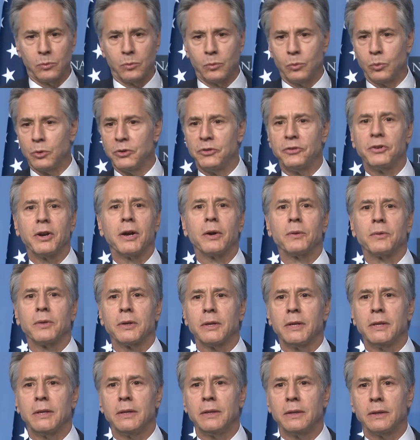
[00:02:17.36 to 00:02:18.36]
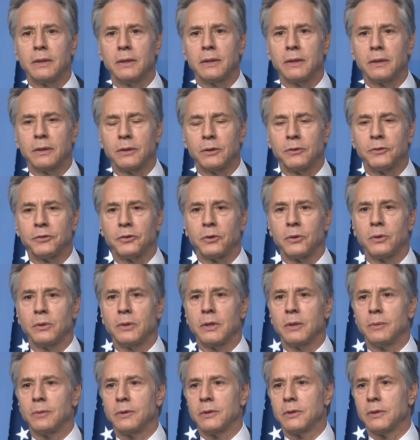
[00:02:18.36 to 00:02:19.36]
We share the concern
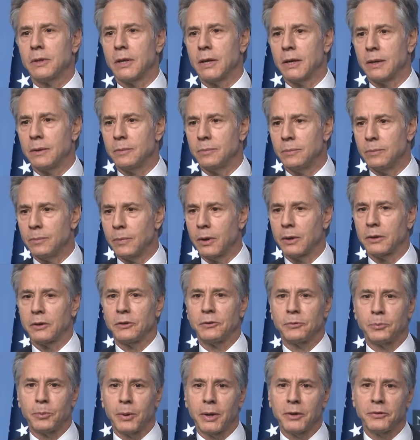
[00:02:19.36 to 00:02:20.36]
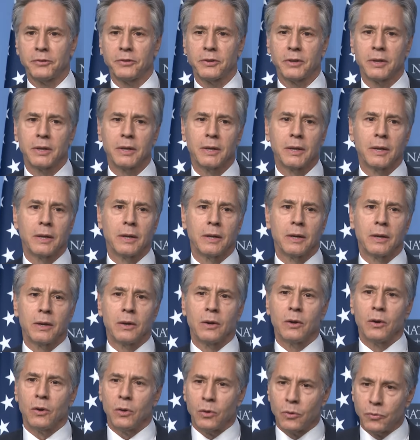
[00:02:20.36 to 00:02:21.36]
that Mark expressed
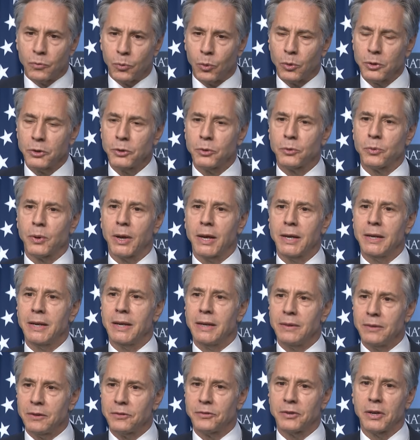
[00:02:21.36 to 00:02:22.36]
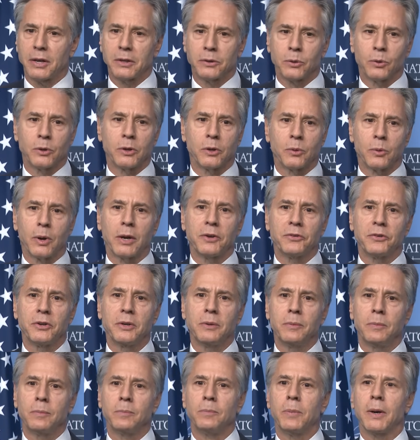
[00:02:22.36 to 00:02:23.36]
for Ukraine in this ongoing
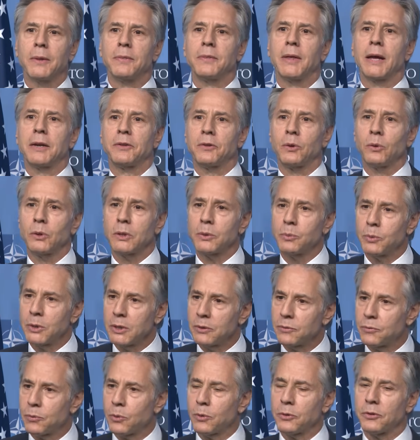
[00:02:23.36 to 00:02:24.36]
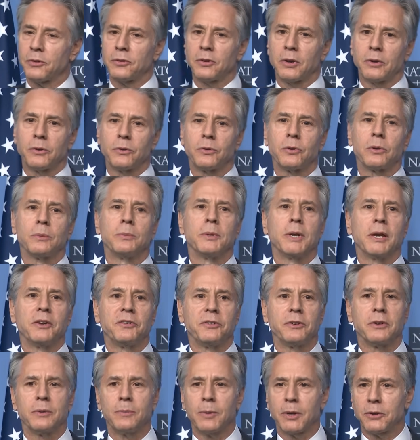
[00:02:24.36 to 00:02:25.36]
aggression, but that only reinforces our
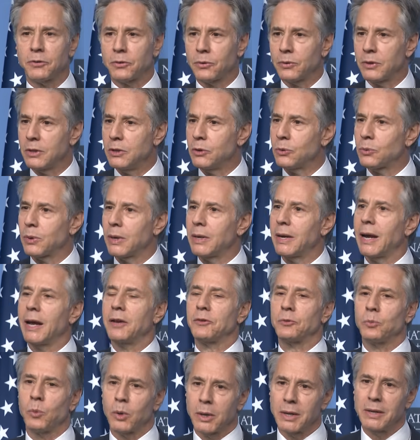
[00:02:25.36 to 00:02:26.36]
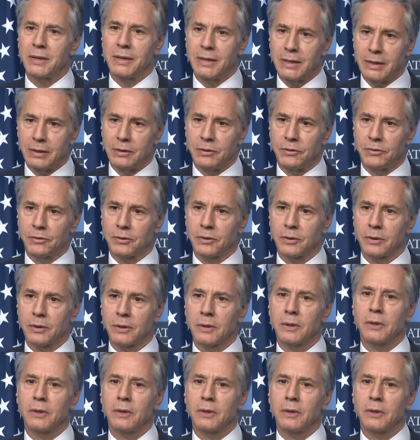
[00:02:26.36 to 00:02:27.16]
determination to make sure that Ukraine has what it needs